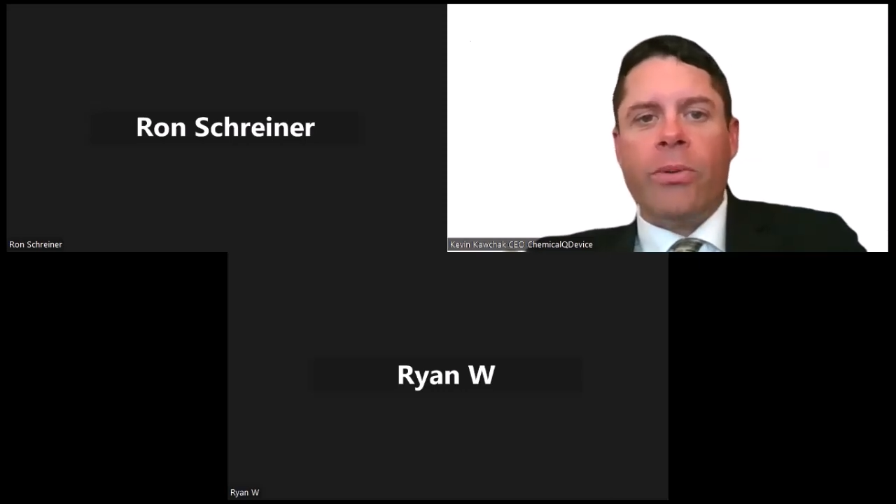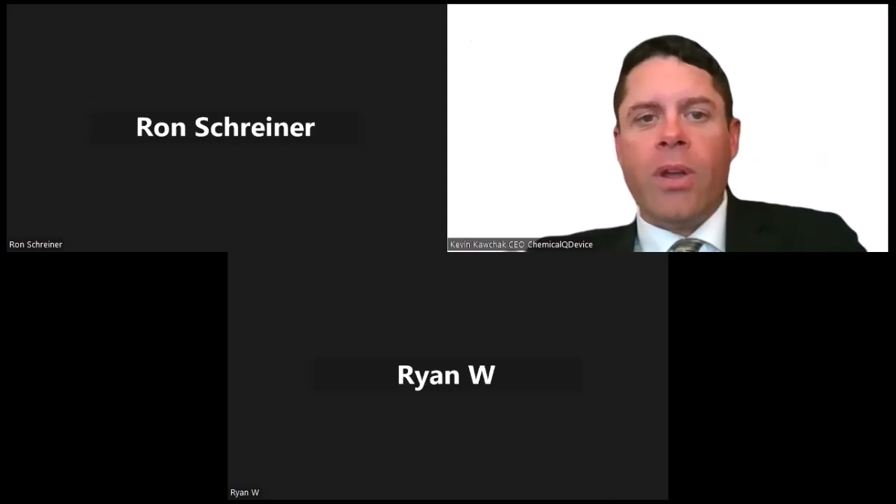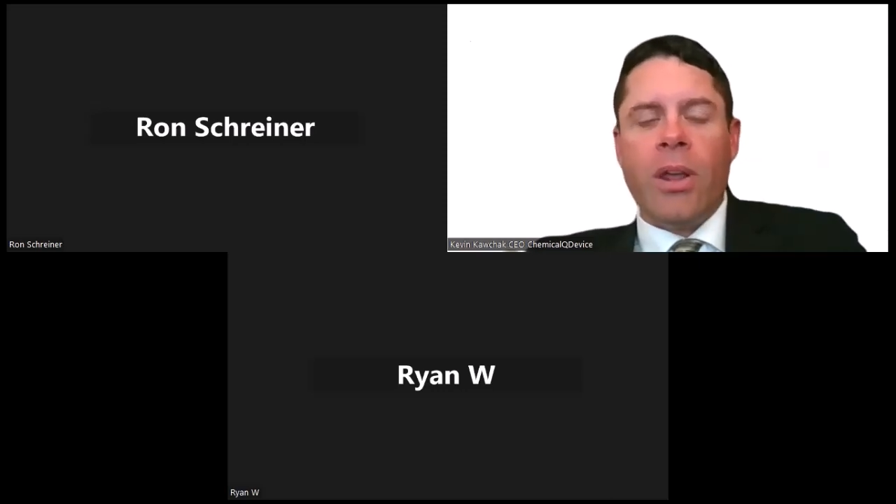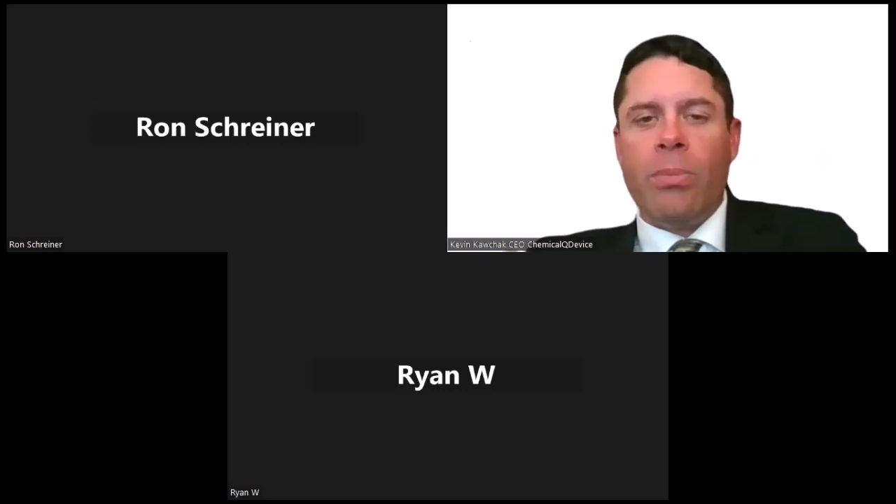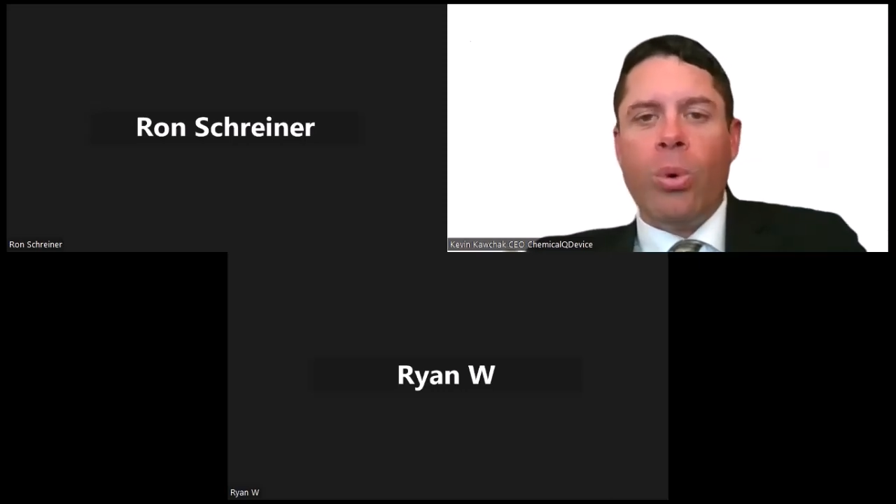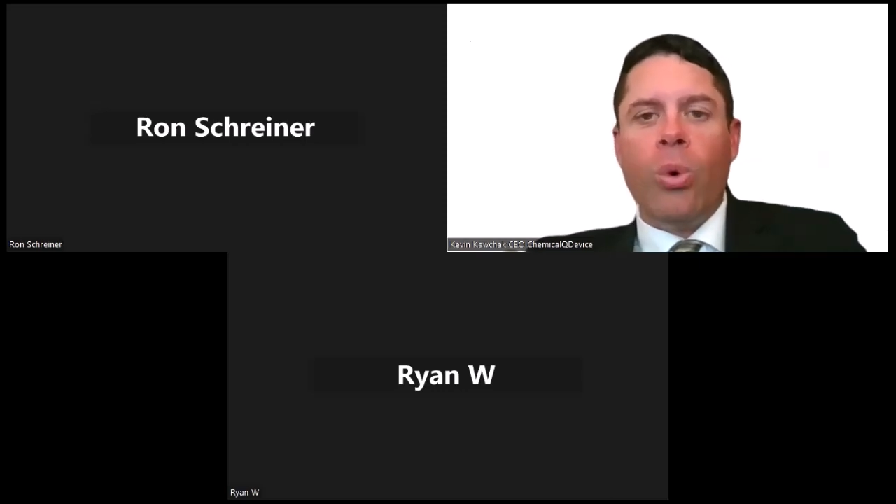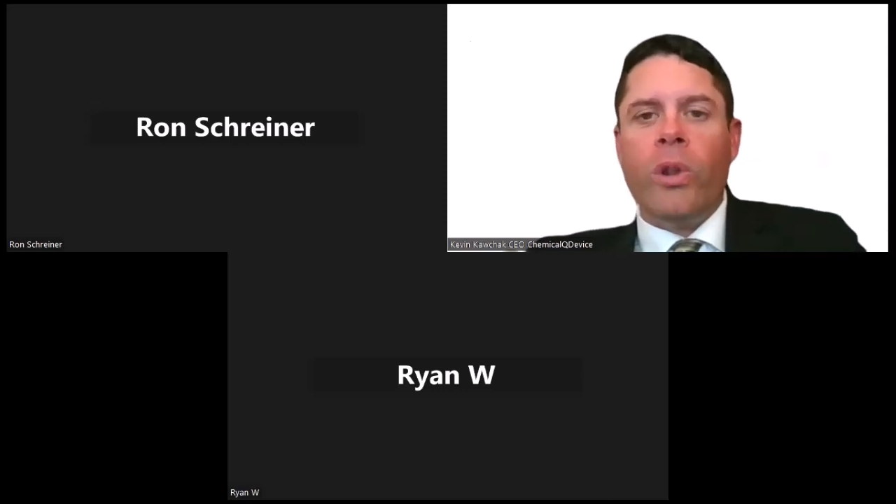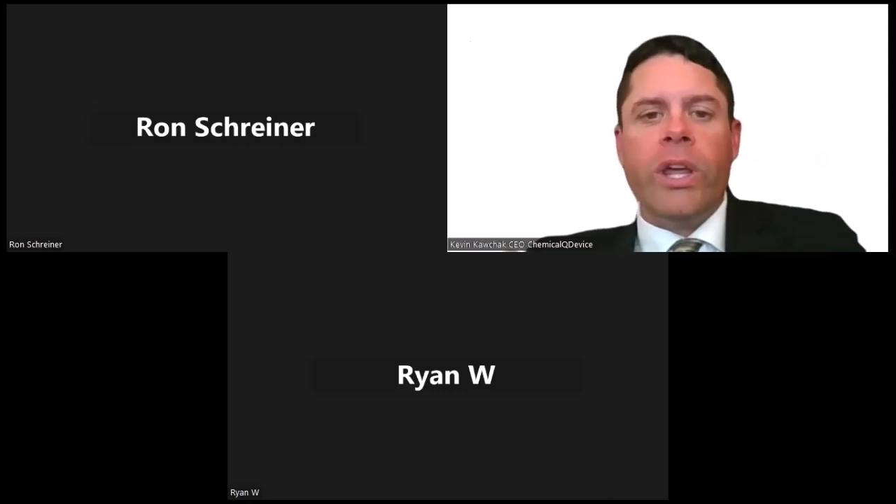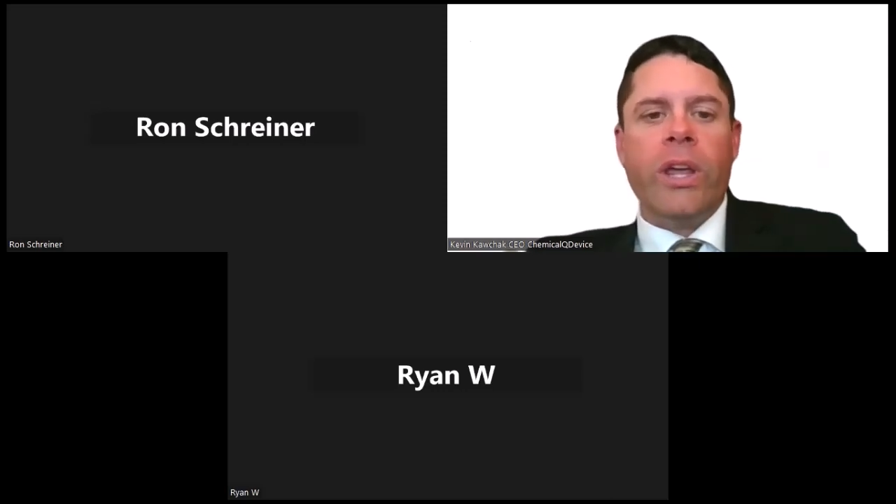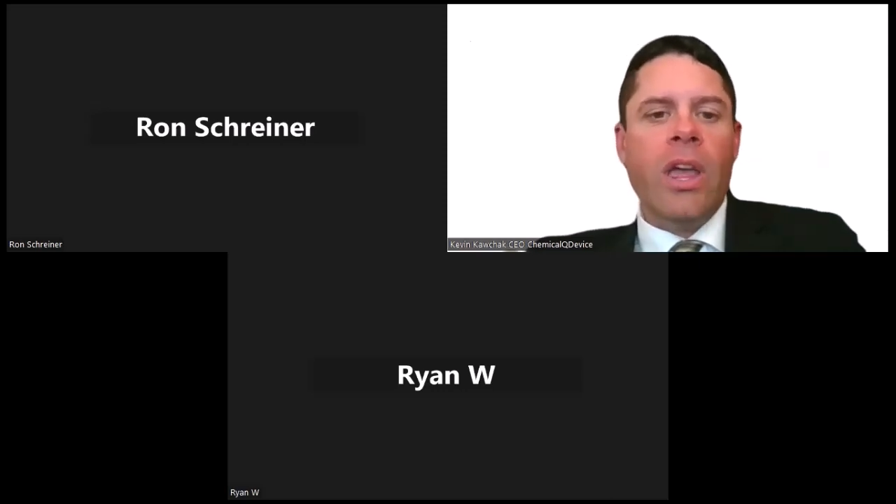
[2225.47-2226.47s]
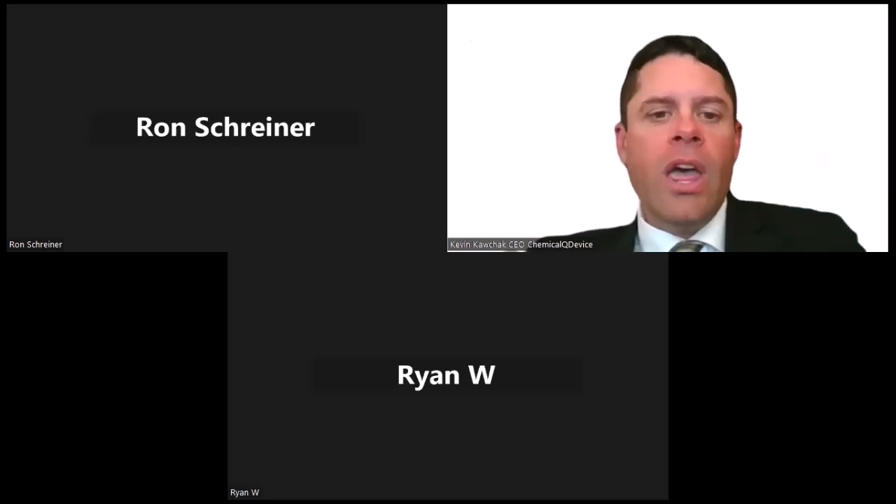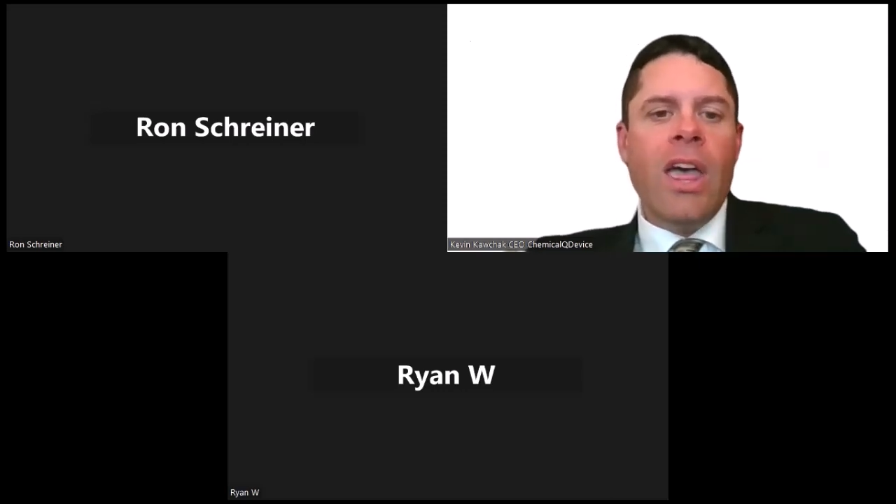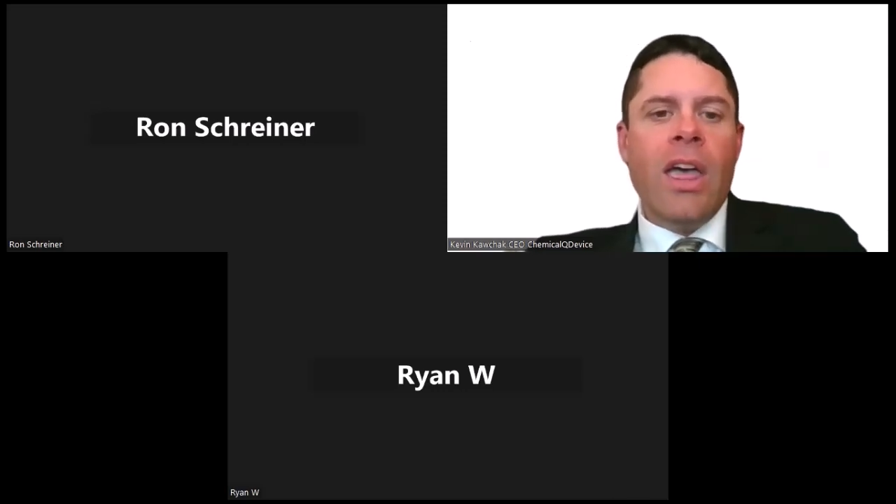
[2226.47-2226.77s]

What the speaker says: and pooling,